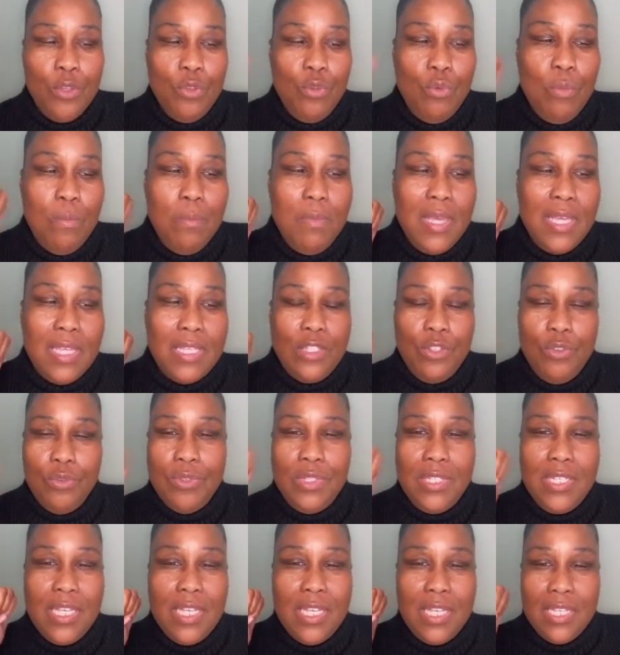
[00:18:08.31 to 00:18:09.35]

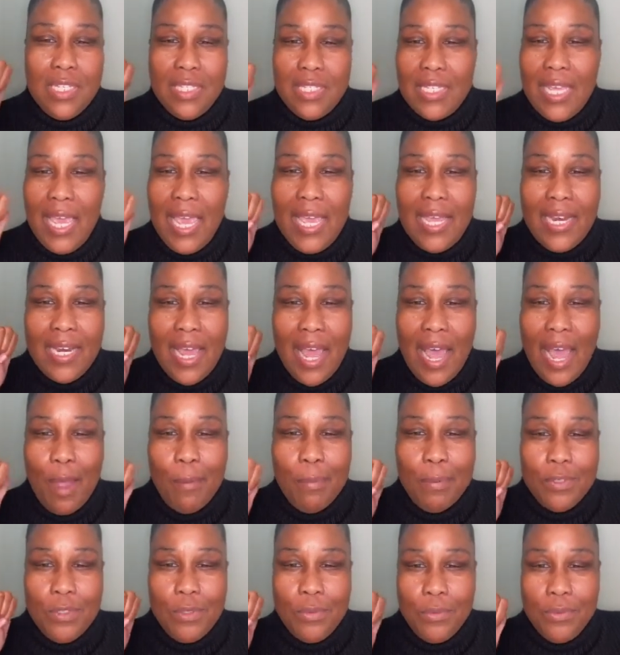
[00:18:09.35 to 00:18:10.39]
You didn't take the
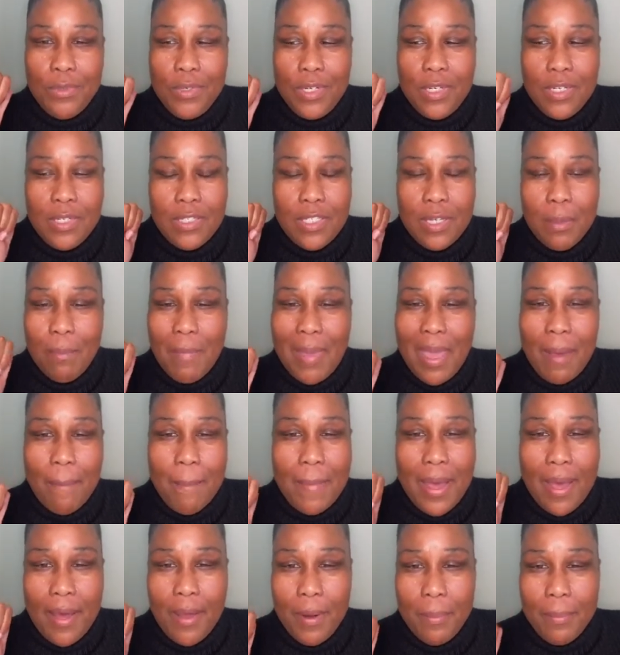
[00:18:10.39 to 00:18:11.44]
opportunity to
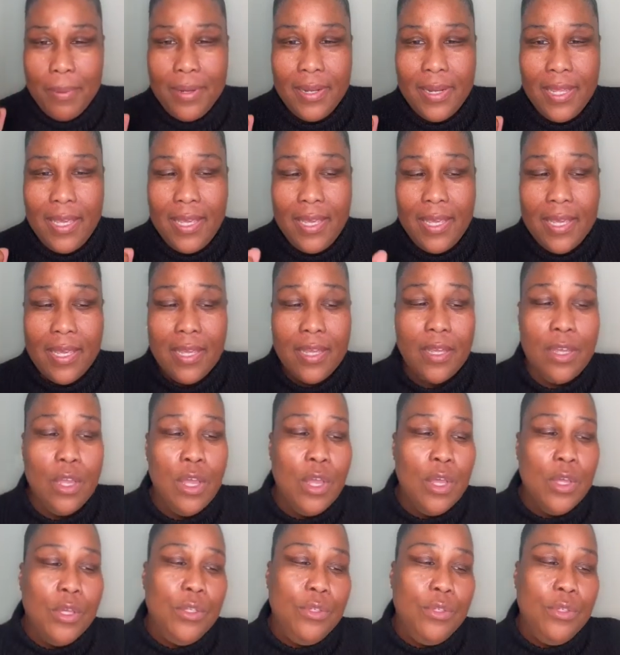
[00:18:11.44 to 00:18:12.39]
map out a plan.